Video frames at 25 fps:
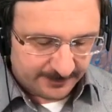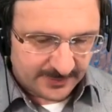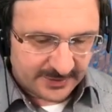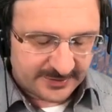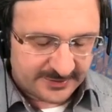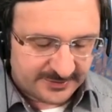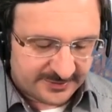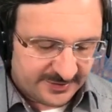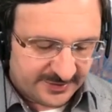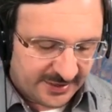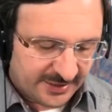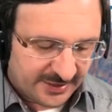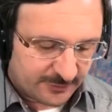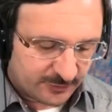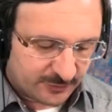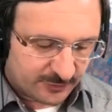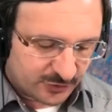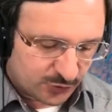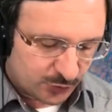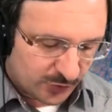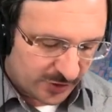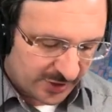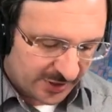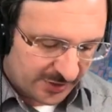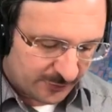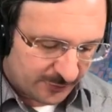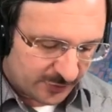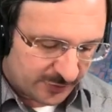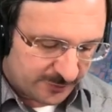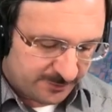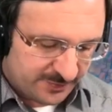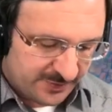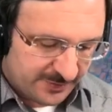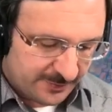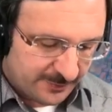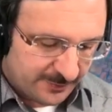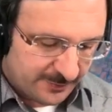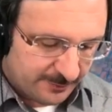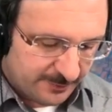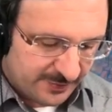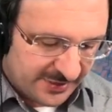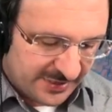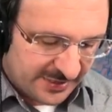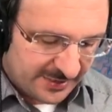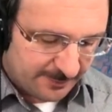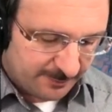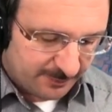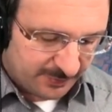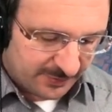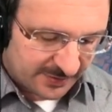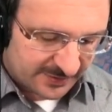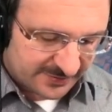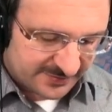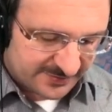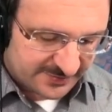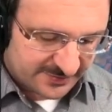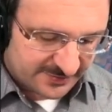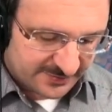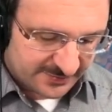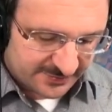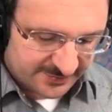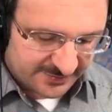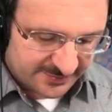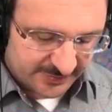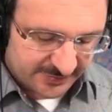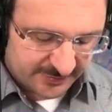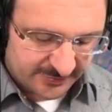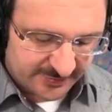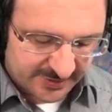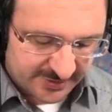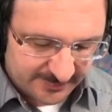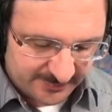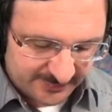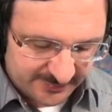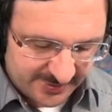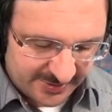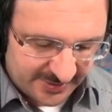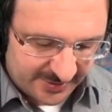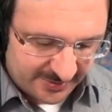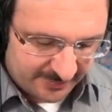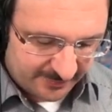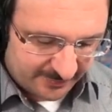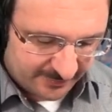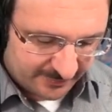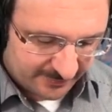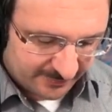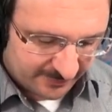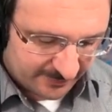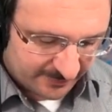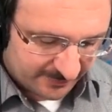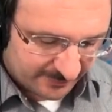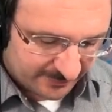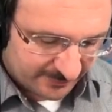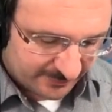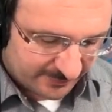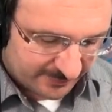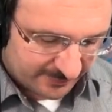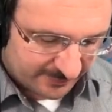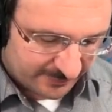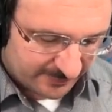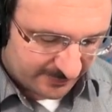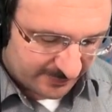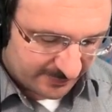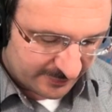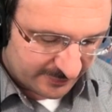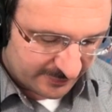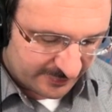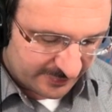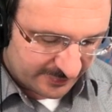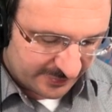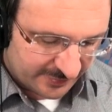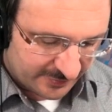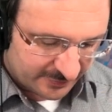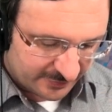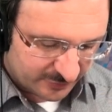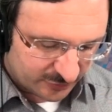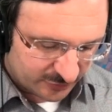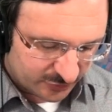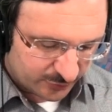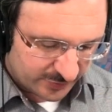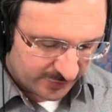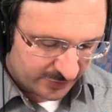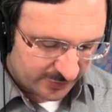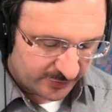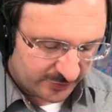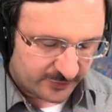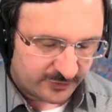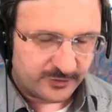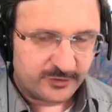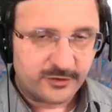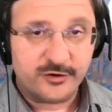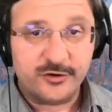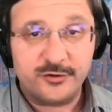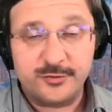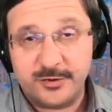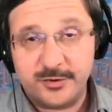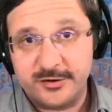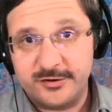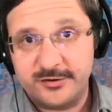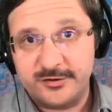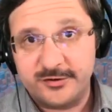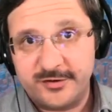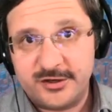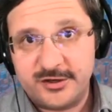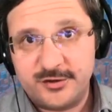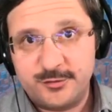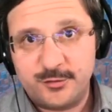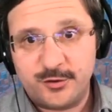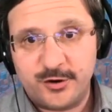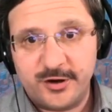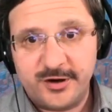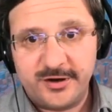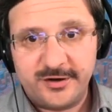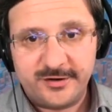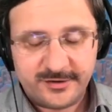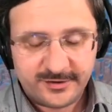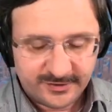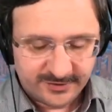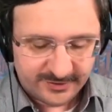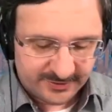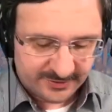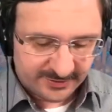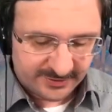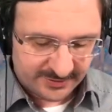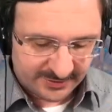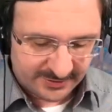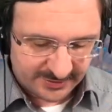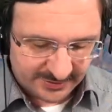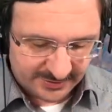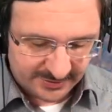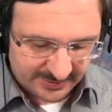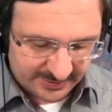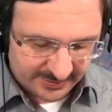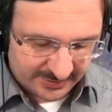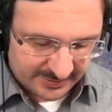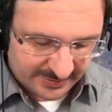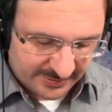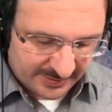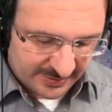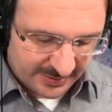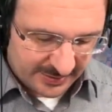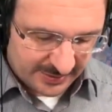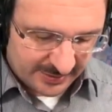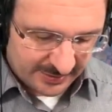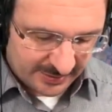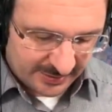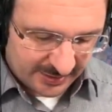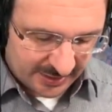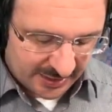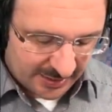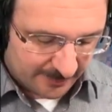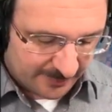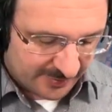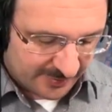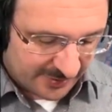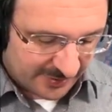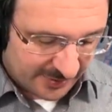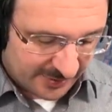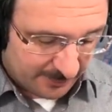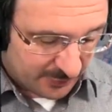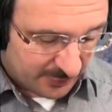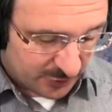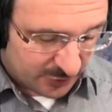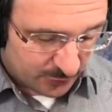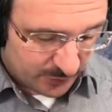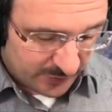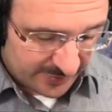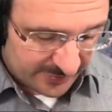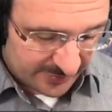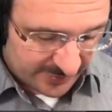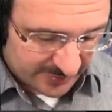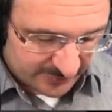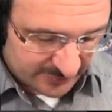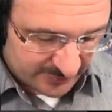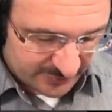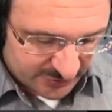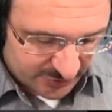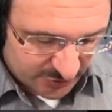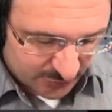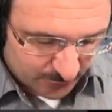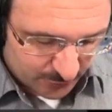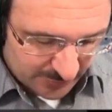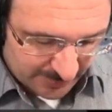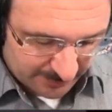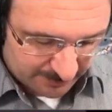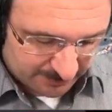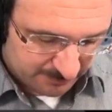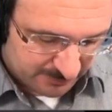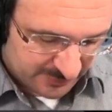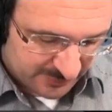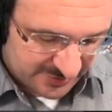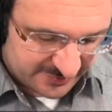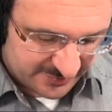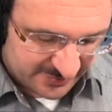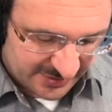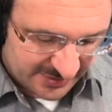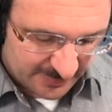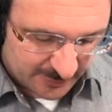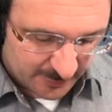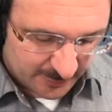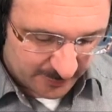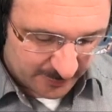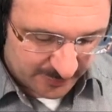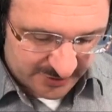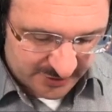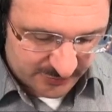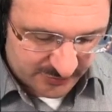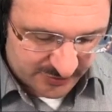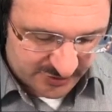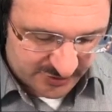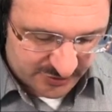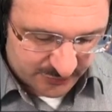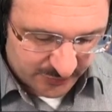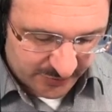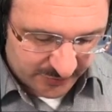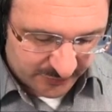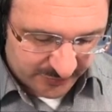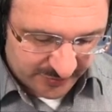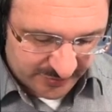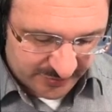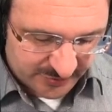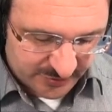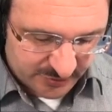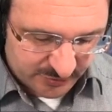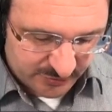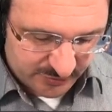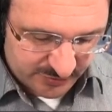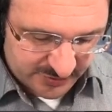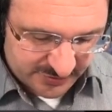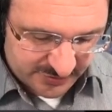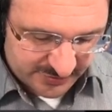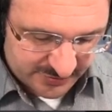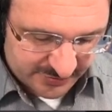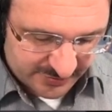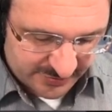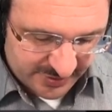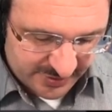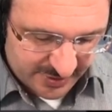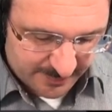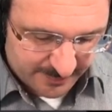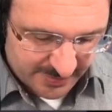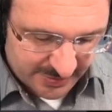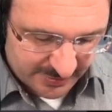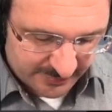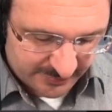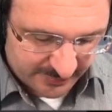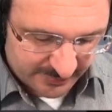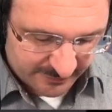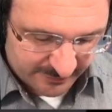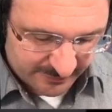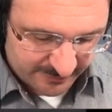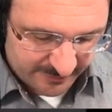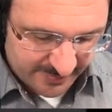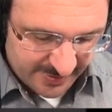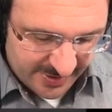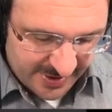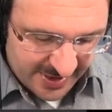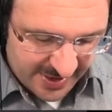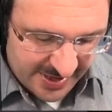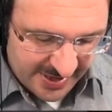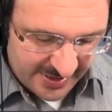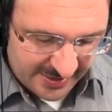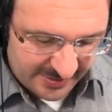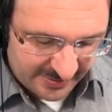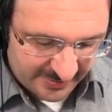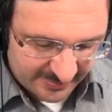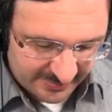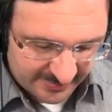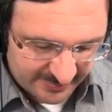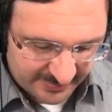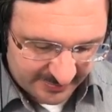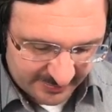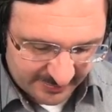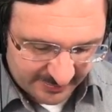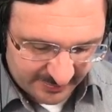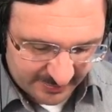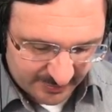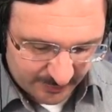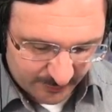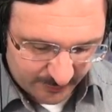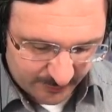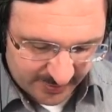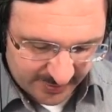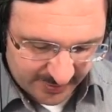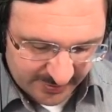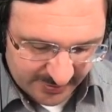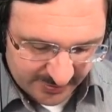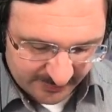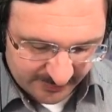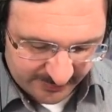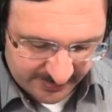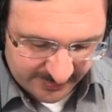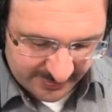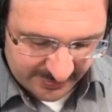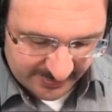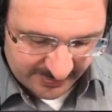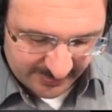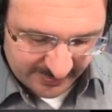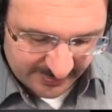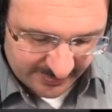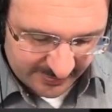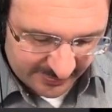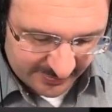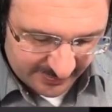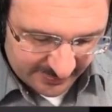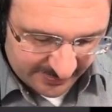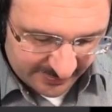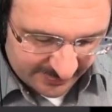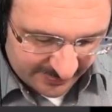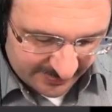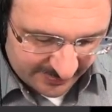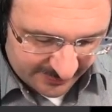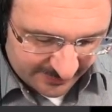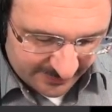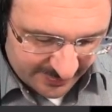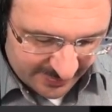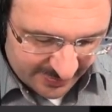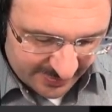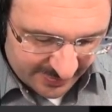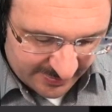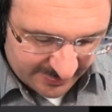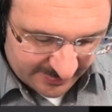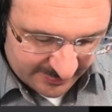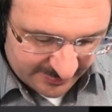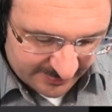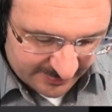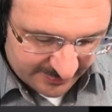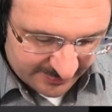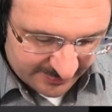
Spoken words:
T equals 1 would be b plus 0 times a. So t equals 1 corresponds to this point. And in between those two, we're basically what we do is we reduce the amount of A that we are using and